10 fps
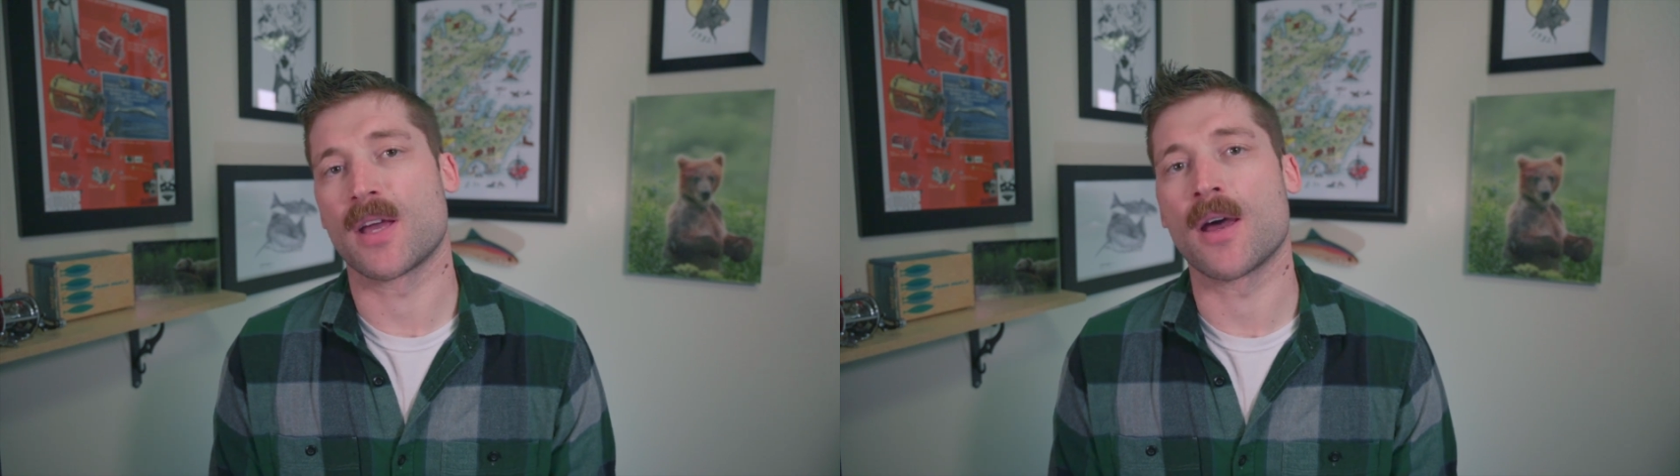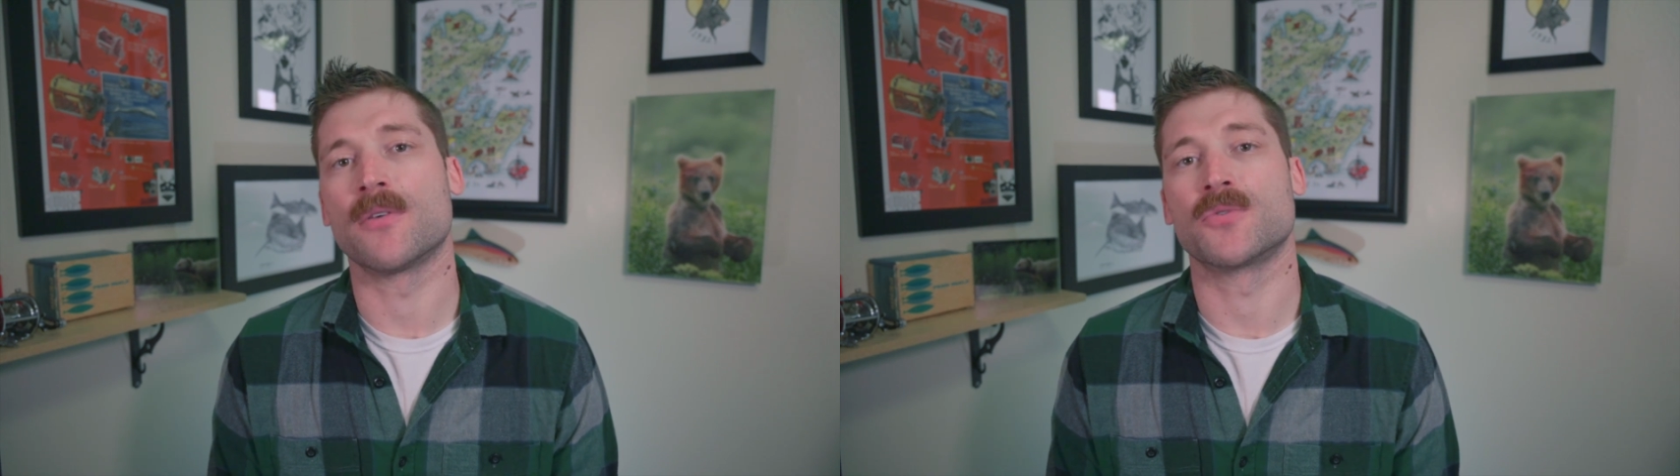
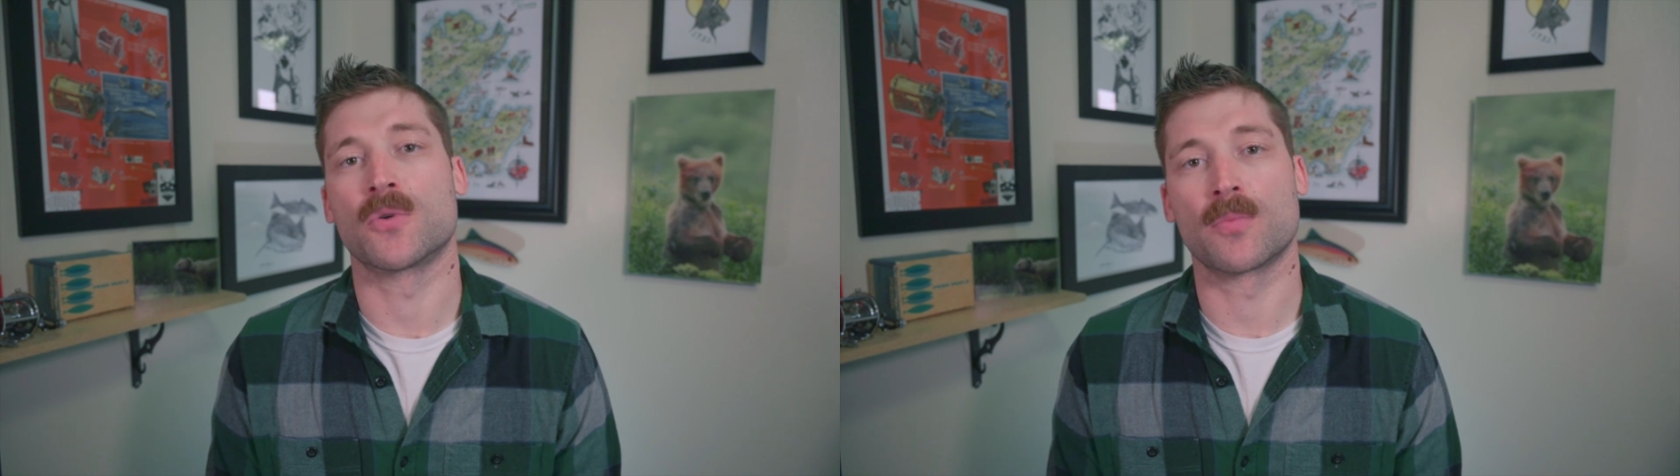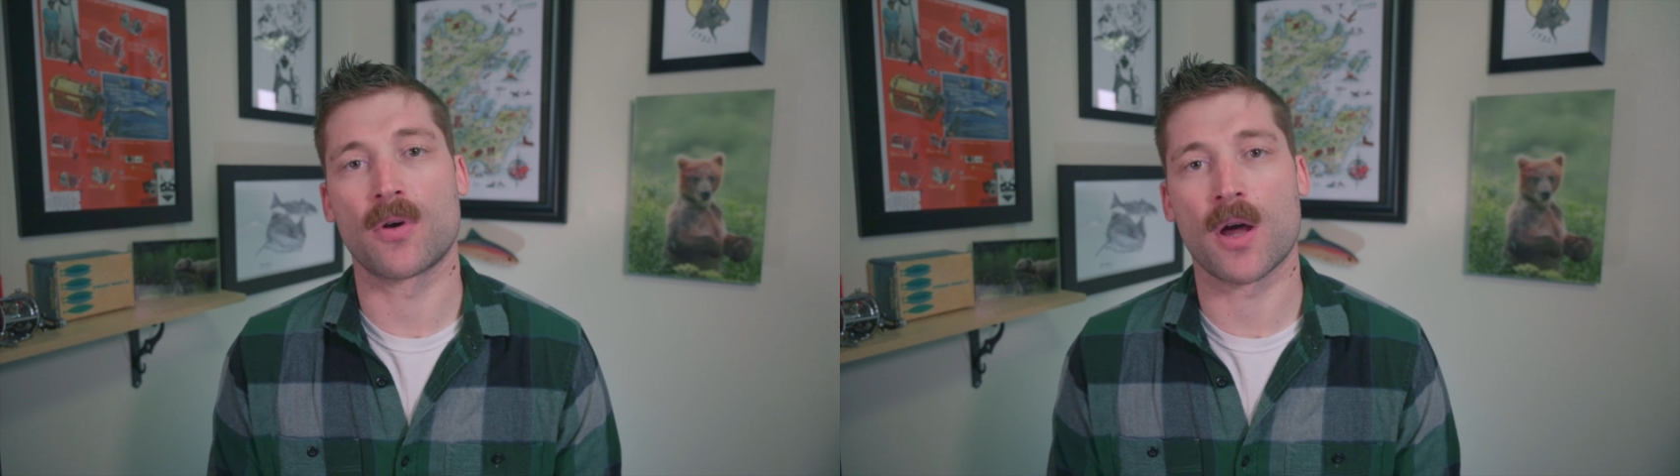outdoor
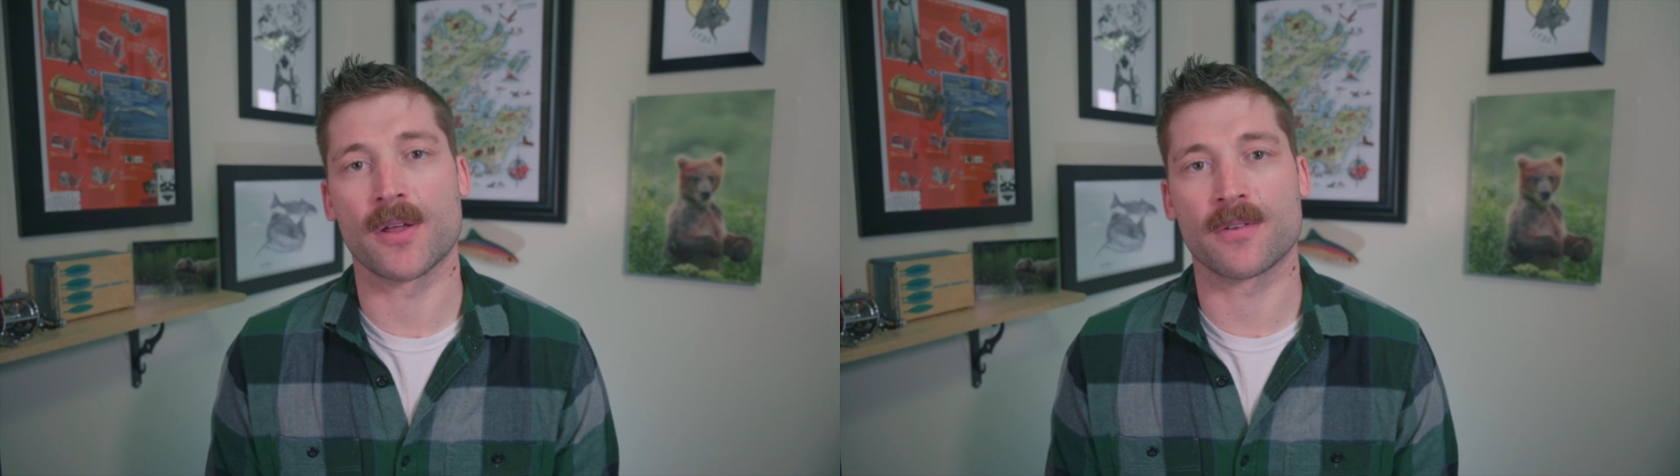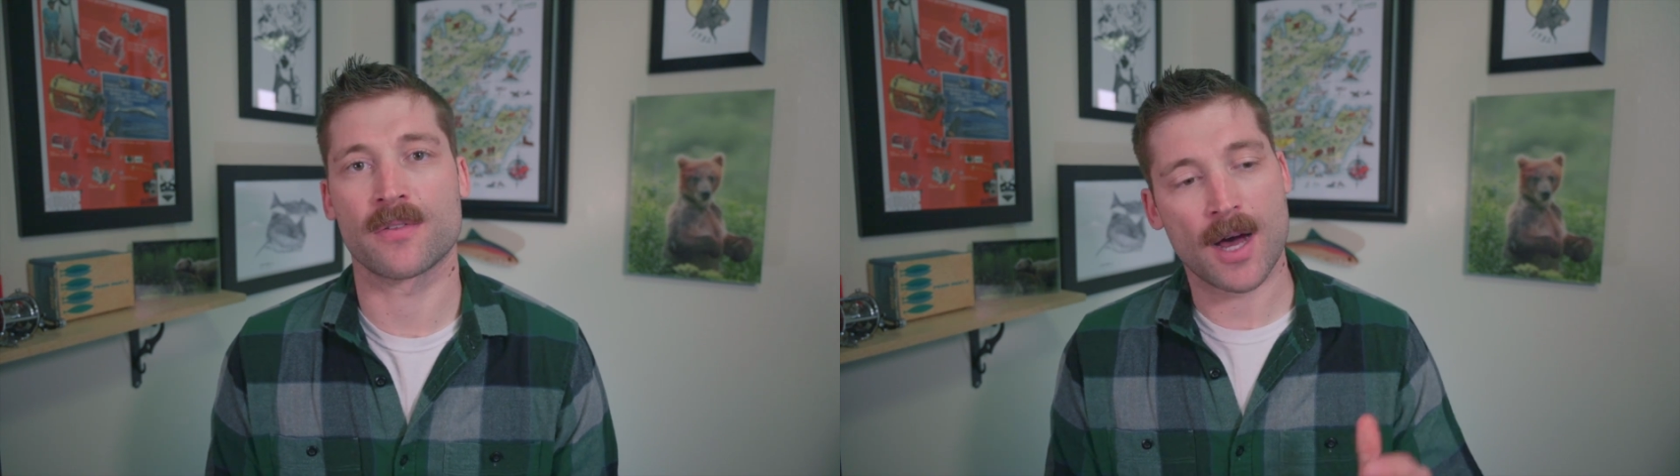
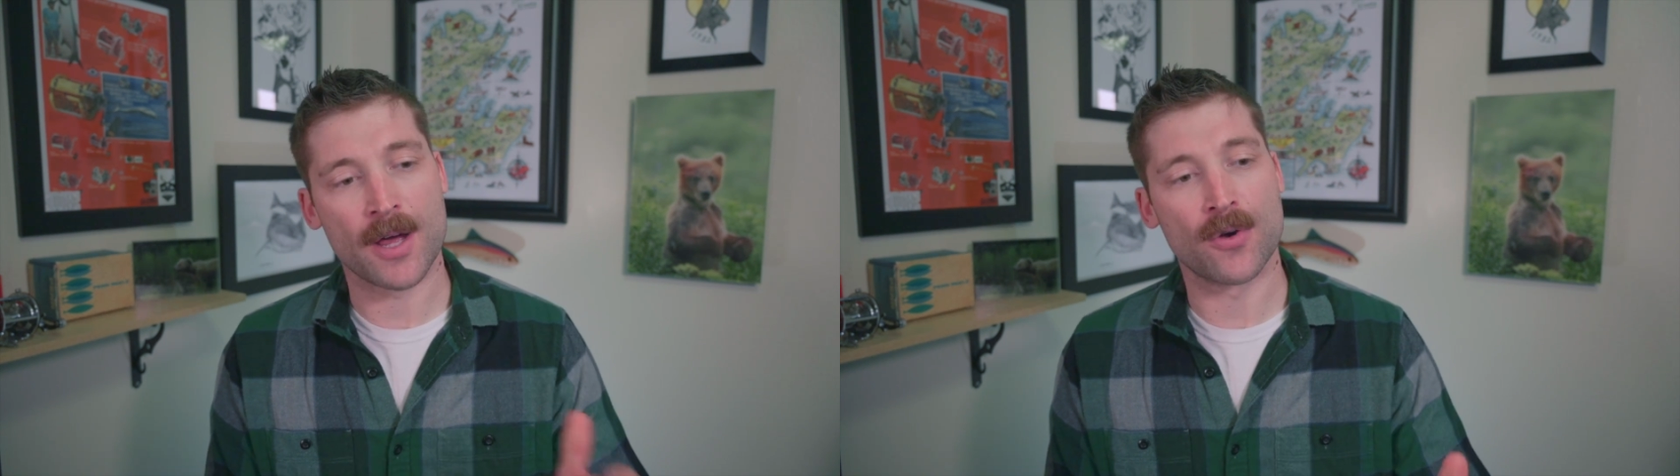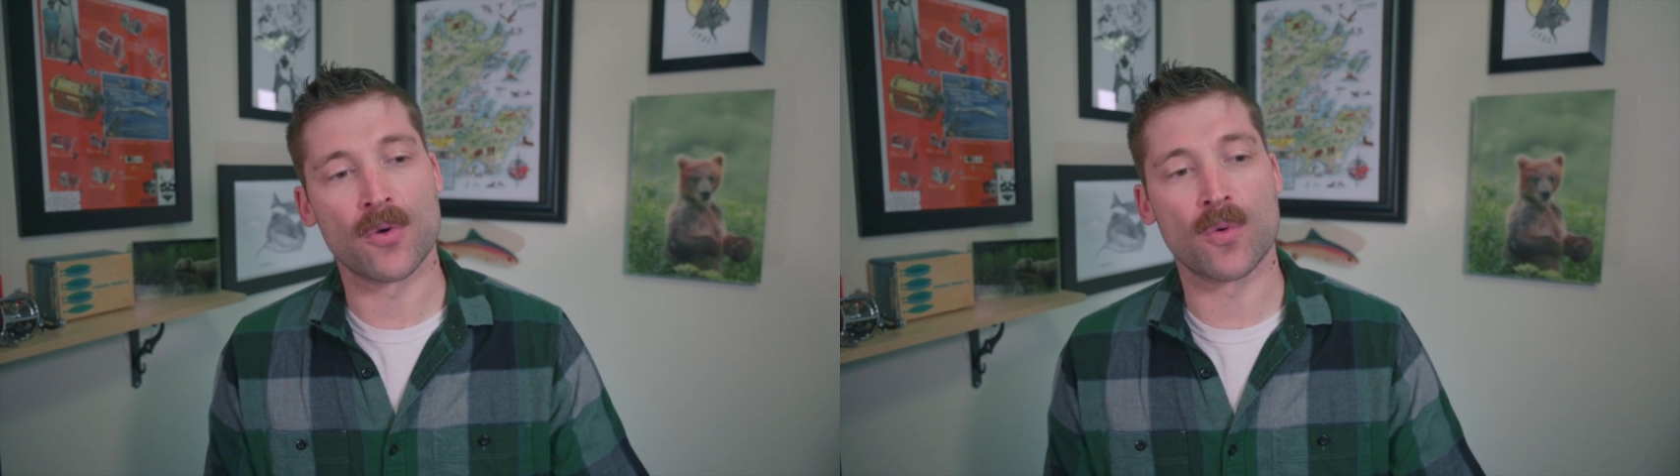products. I
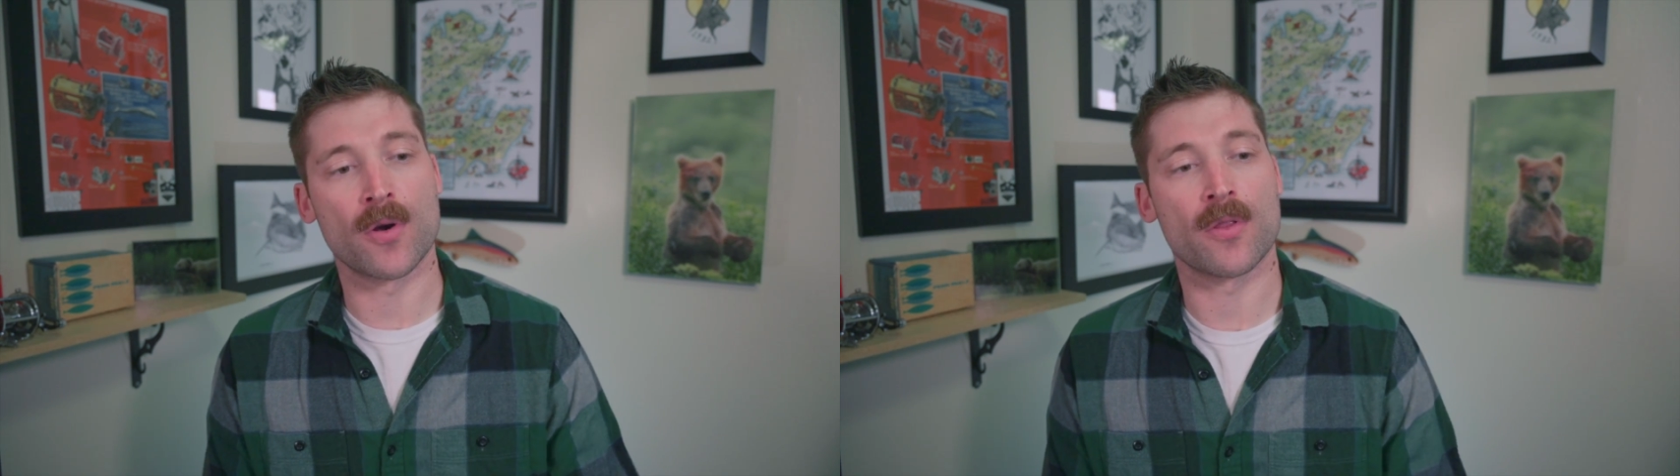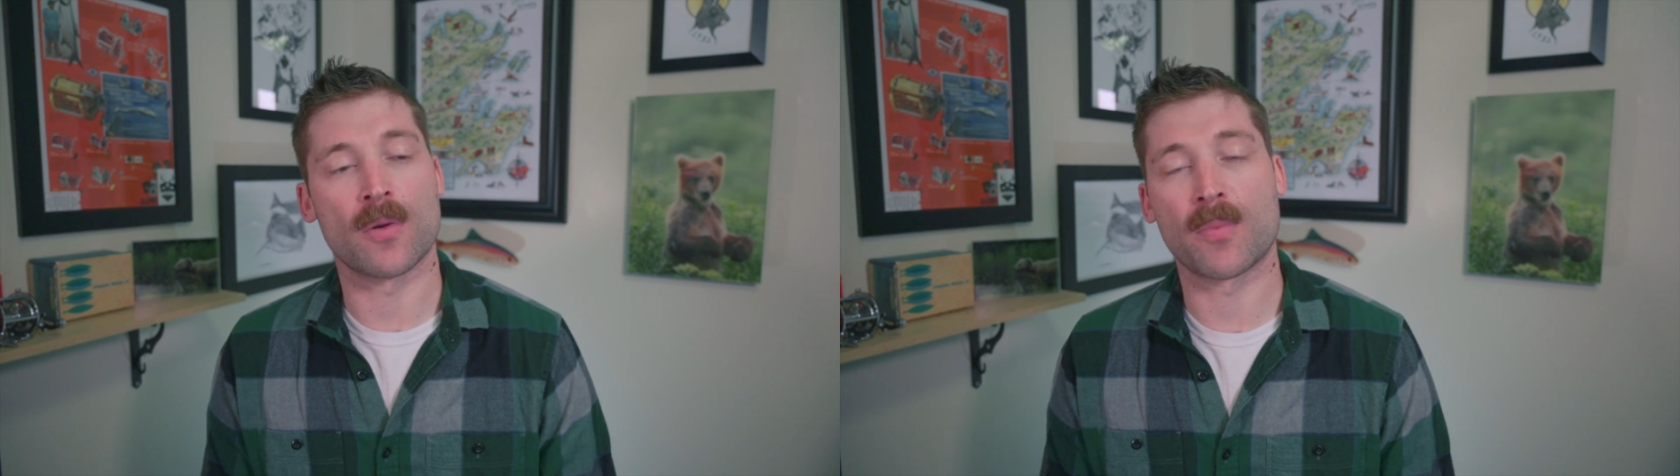own one of their